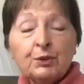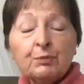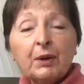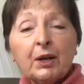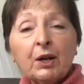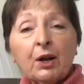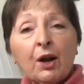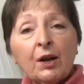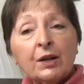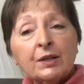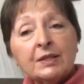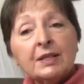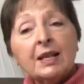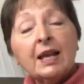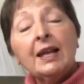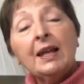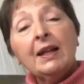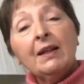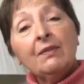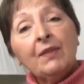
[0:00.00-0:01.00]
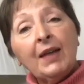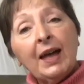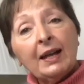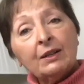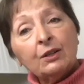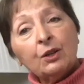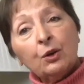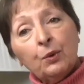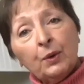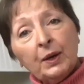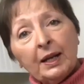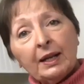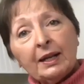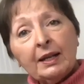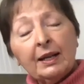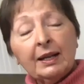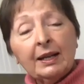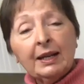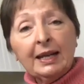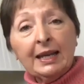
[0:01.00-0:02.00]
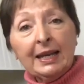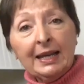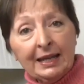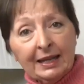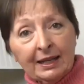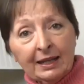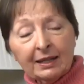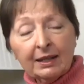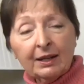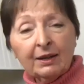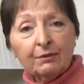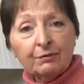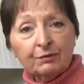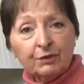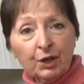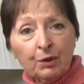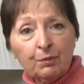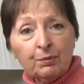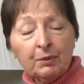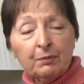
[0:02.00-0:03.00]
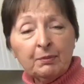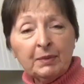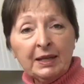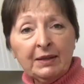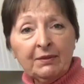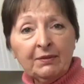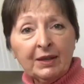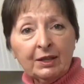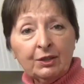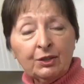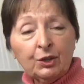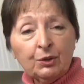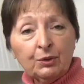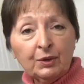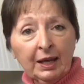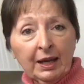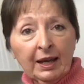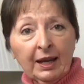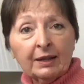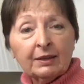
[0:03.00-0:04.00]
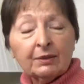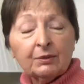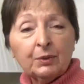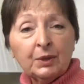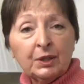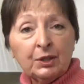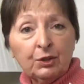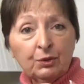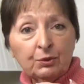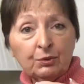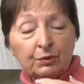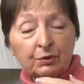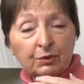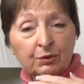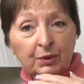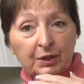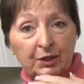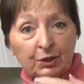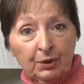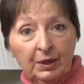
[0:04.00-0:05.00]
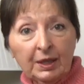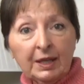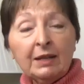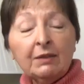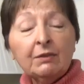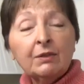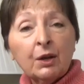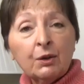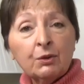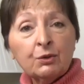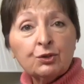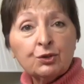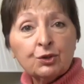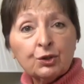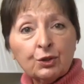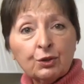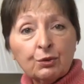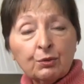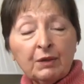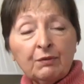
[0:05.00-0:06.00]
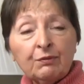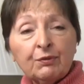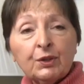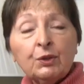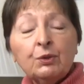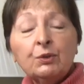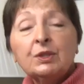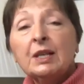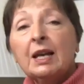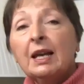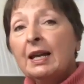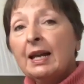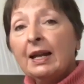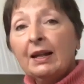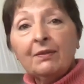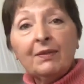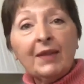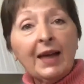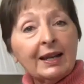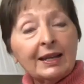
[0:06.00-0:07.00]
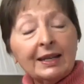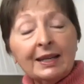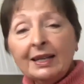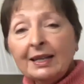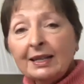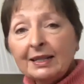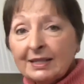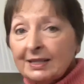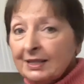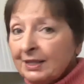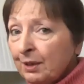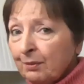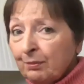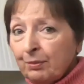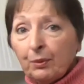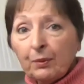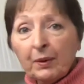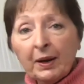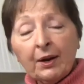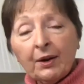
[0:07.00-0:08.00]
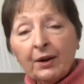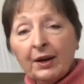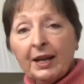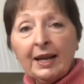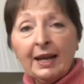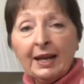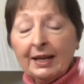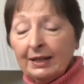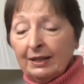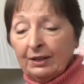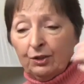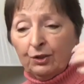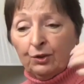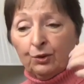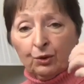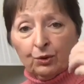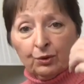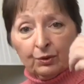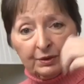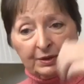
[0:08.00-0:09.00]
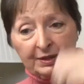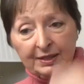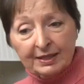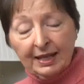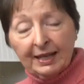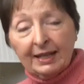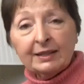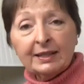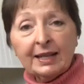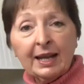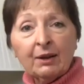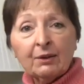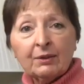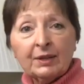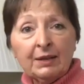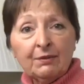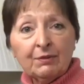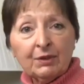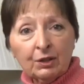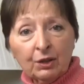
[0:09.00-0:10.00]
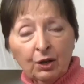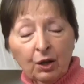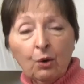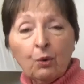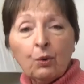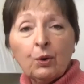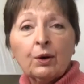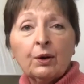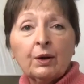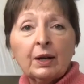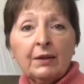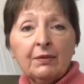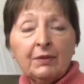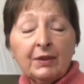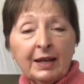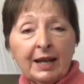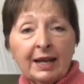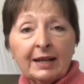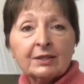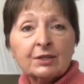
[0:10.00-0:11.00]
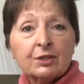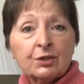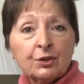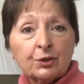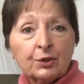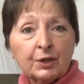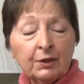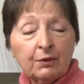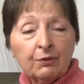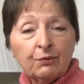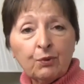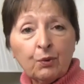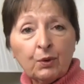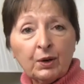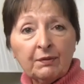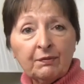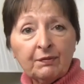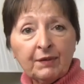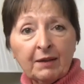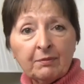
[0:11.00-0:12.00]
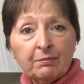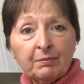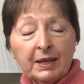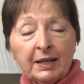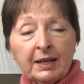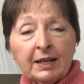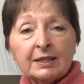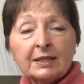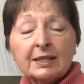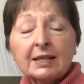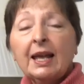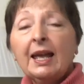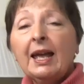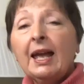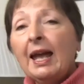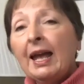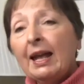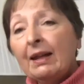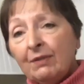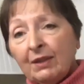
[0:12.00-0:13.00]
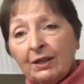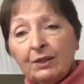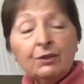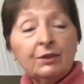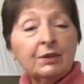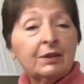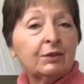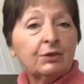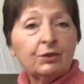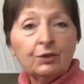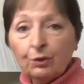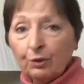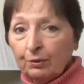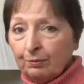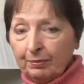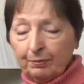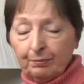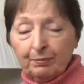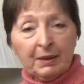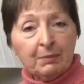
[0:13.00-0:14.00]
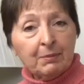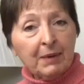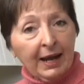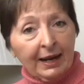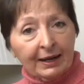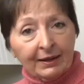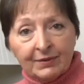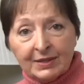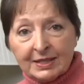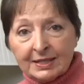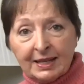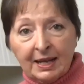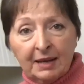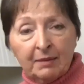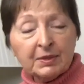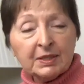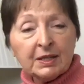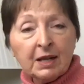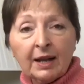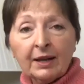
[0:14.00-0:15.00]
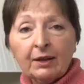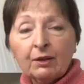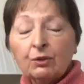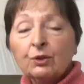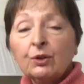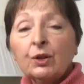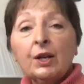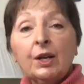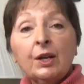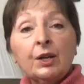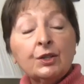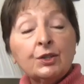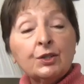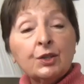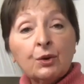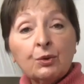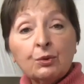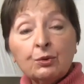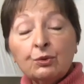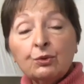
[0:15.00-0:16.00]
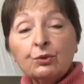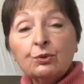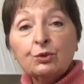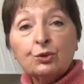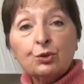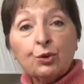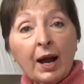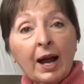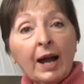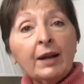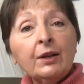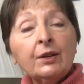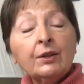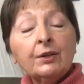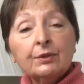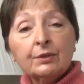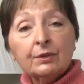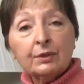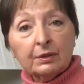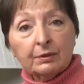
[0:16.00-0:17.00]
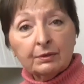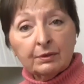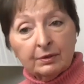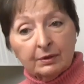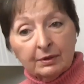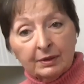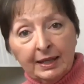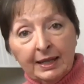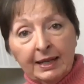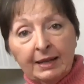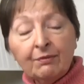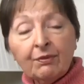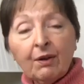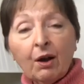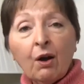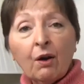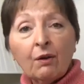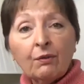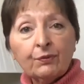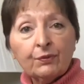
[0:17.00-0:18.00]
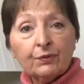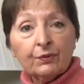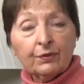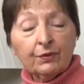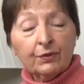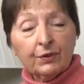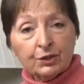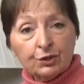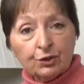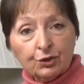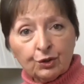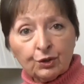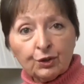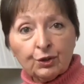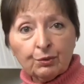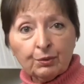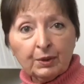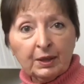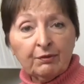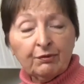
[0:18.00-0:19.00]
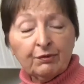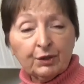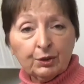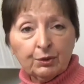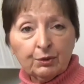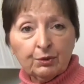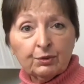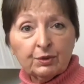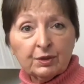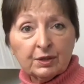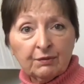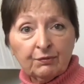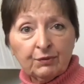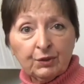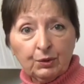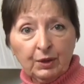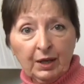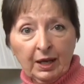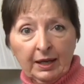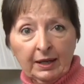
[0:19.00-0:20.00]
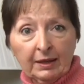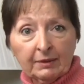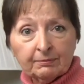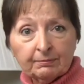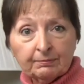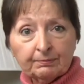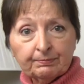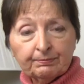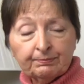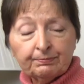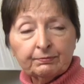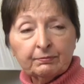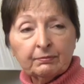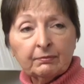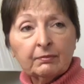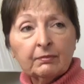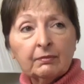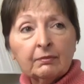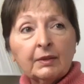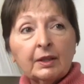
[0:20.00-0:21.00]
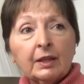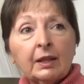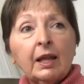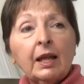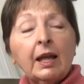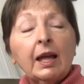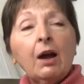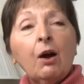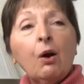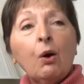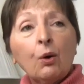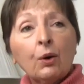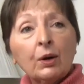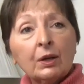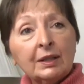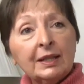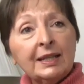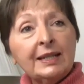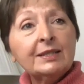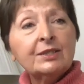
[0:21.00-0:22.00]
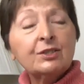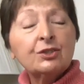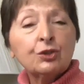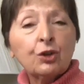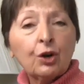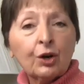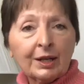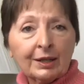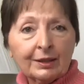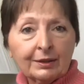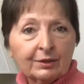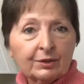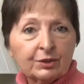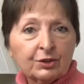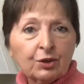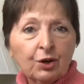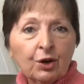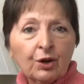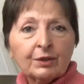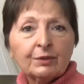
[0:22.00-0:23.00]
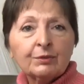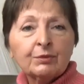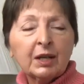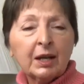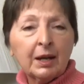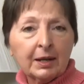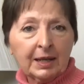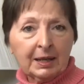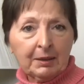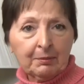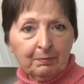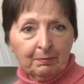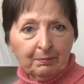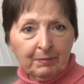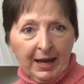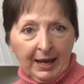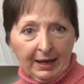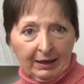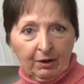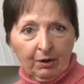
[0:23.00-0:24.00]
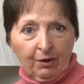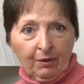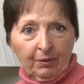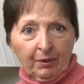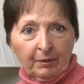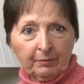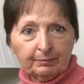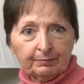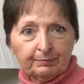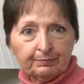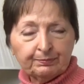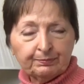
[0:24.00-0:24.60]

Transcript: because that quick hit of dopamine that you get when you eat those sugary foods, that hit is temporary and you'll sink down even lower in the next 30 to 45 minutes, and then you'll be back in the same cycle. So try to leave off the sugary foods if you can, or at least start cutting back on them.